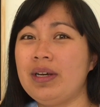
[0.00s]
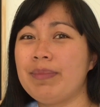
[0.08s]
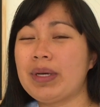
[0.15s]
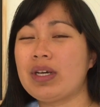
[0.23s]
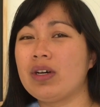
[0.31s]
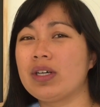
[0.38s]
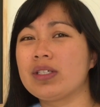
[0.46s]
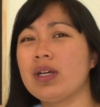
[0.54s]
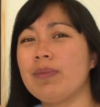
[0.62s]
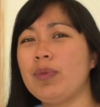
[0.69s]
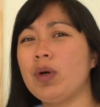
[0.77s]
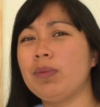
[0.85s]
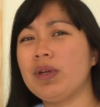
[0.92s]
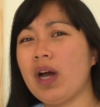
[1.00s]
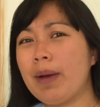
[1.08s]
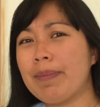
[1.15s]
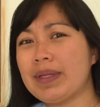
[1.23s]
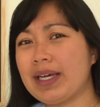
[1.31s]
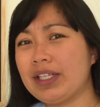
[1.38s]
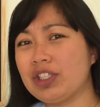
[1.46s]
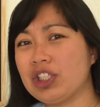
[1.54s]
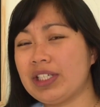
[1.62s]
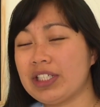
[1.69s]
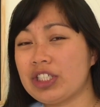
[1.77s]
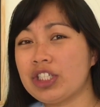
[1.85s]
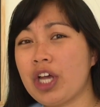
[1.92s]
because pulmonary hypertension
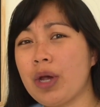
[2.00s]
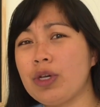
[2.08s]
is so